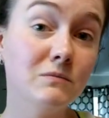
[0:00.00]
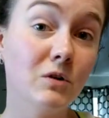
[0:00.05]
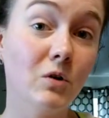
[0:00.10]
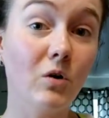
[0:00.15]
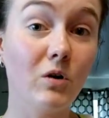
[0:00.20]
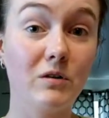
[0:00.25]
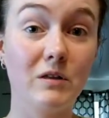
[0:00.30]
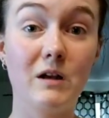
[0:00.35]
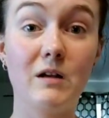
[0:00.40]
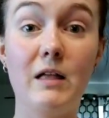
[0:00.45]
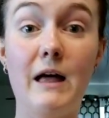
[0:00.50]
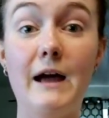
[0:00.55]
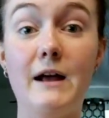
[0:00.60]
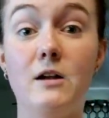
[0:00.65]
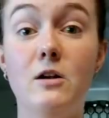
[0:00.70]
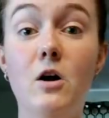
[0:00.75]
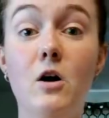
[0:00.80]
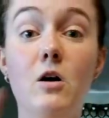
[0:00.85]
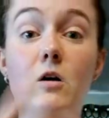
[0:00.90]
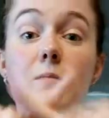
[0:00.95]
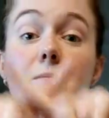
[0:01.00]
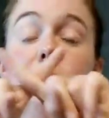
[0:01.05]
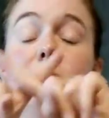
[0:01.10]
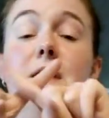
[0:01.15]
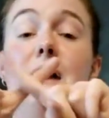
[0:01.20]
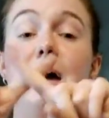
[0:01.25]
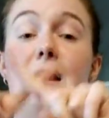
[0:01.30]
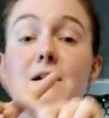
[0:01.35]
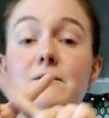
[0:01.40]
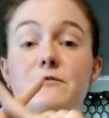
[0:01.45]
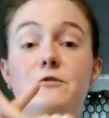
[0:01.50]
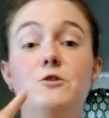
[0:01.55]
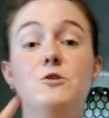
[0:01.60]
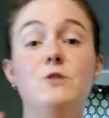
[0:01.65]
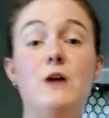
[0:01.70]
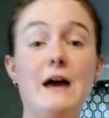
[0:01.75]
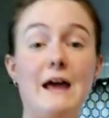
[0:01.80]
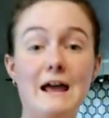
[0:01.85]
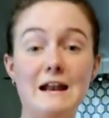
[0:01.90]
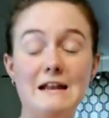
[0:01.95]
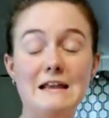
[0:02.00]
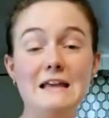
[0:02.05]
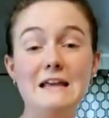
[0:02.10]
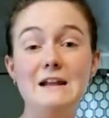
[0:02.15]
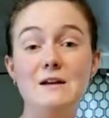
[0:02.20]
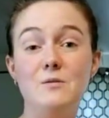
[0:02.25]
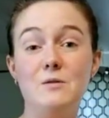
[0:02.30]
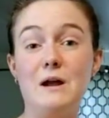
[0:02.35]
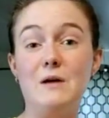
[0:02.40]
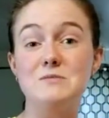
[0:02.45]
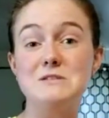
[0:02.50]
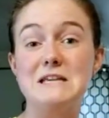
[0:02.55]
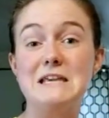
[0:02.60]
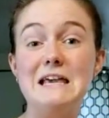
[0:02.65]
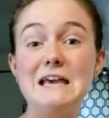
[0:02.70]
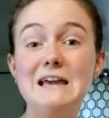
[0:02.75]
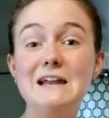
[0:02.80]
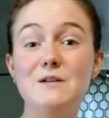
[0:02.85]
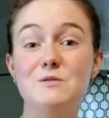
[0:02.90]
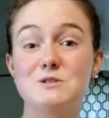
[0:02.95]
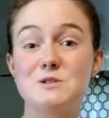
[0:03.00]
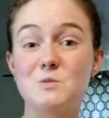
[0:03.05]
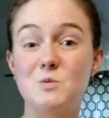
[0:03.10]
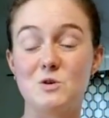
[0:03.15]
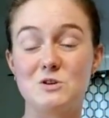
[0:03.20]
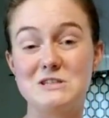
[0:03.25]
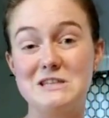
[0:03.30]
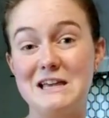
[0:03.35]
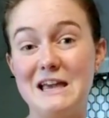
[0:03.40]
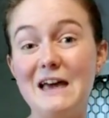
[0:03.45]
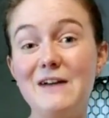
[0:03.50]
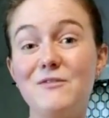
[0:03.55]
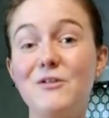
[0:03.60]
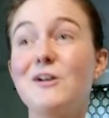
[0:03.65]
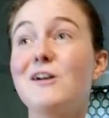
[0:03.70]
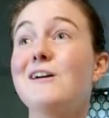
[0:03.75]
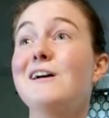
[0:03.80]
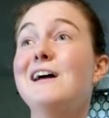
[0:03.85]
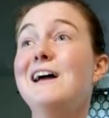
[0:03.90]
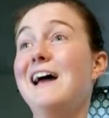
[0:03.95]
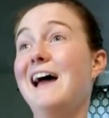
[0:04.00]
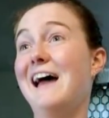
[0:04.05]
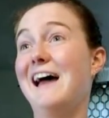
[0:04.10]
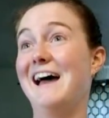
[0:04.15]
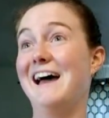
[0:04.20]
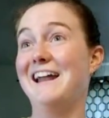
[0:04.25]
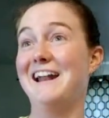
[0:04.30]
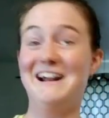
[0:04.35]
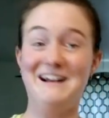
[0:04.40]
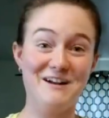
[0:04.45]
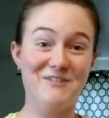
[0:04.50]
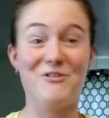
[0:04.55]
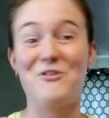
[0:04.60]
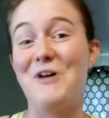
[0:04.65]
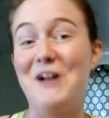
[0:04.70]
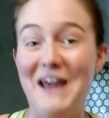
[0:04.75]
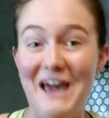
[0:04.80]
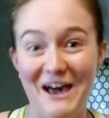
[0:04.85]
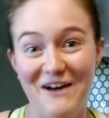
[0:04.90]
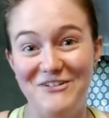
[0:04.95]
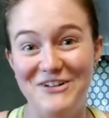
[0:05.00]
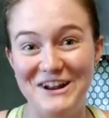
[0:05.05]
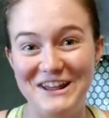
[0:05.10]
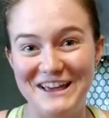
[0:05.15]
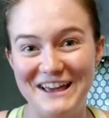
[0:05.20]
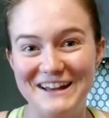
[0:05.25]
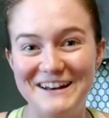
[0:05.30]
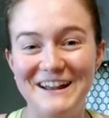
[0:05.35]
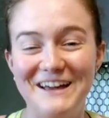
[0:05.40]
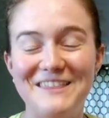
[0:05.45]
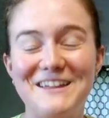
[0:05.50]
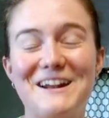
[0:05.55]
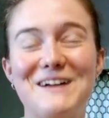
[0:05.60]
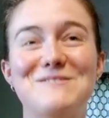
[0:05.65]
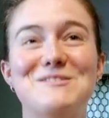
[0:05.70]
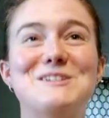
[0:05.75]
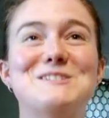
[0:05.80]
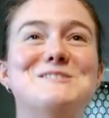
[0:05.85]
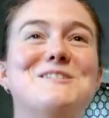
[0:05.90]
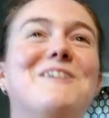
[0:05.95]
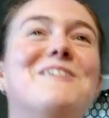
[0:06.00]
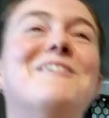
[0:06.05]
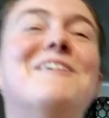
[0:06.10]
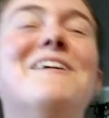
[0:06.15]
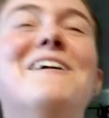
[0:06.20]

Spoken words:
Or are they like, nope, that food, I had to eat it when I was a kid. It was the worst thing ever, and I never want to have it again now that I'm an adult.